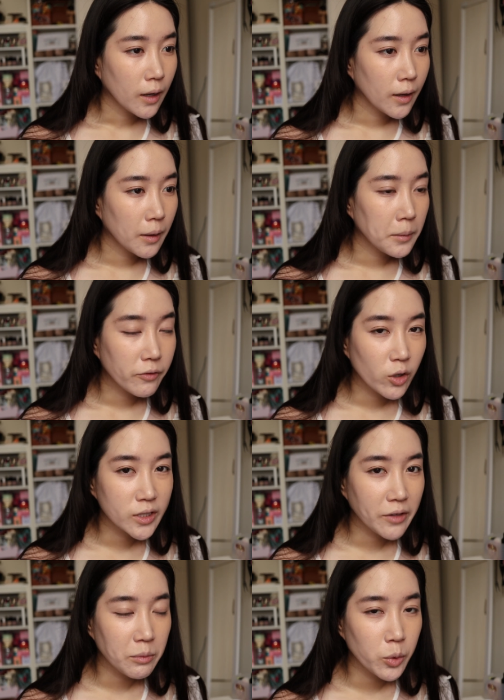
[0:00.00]
um, of
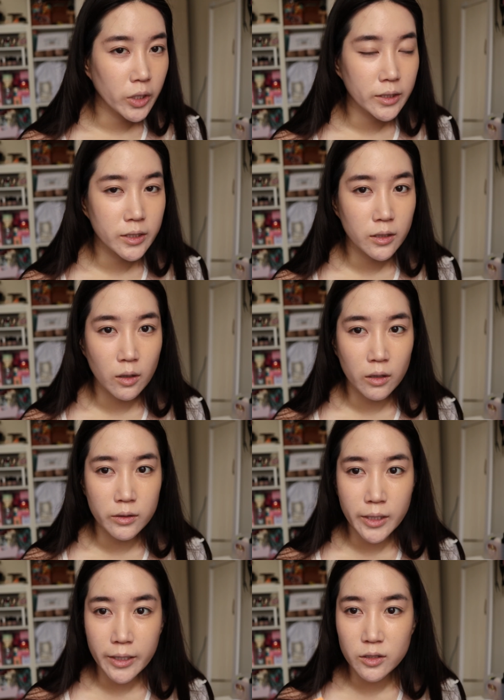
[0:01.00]
course I haven't put concealer
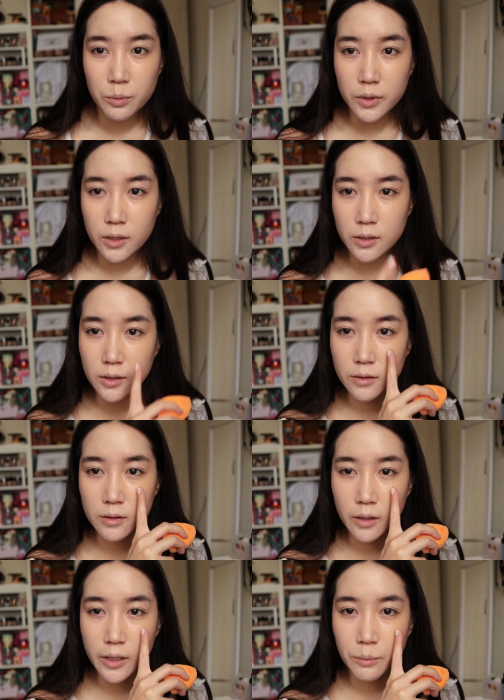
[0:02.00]
on yet, but this
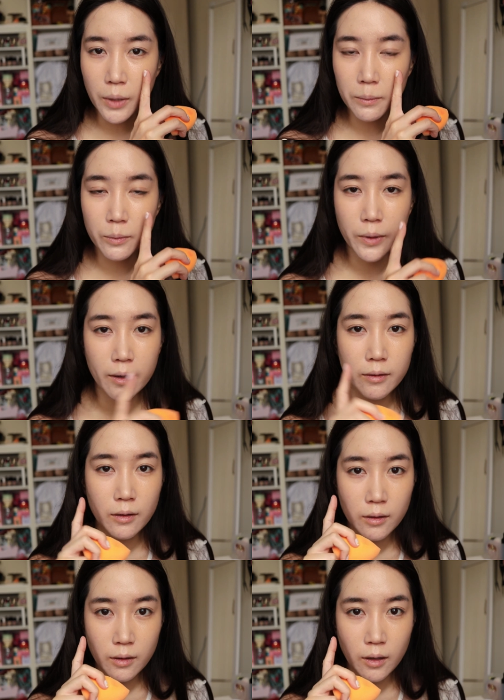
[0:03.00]
is, again, Bobbi Brown
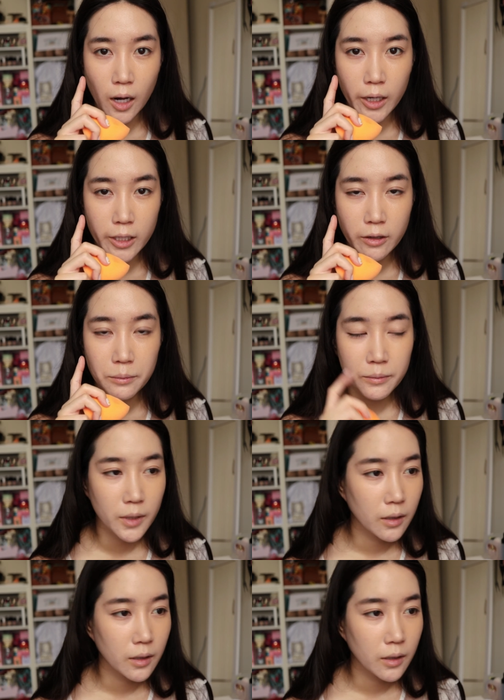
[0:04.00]
Aritaum.